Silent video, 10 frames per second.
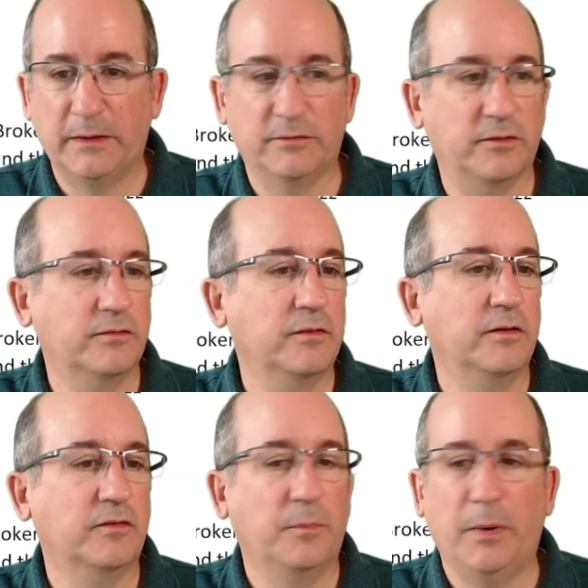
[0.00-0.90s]
because
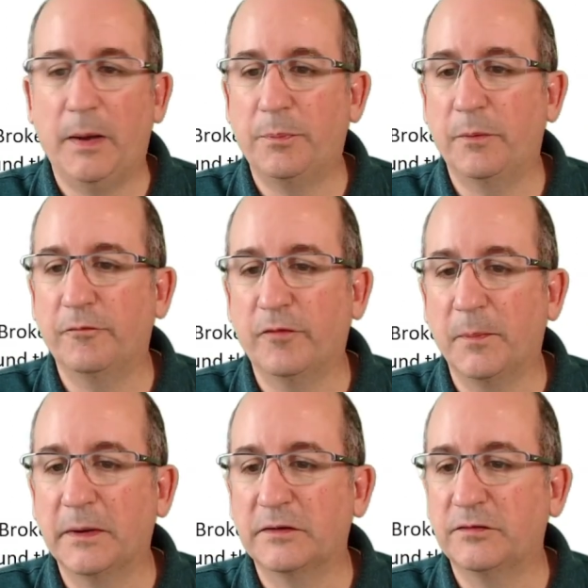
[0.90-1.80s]
it's a pop-up
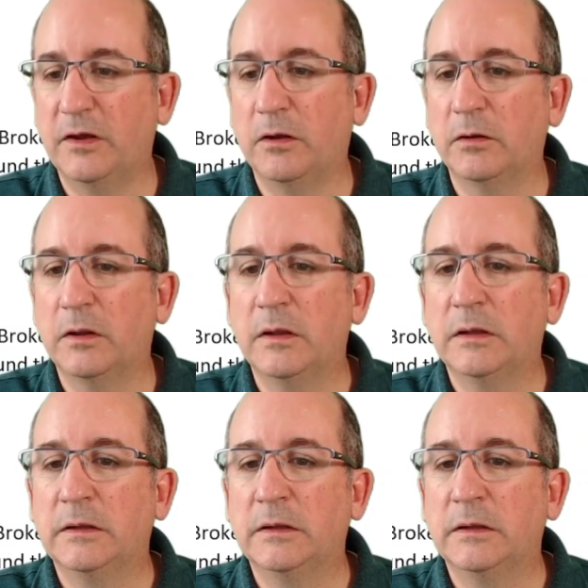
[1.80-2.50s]
from Excel.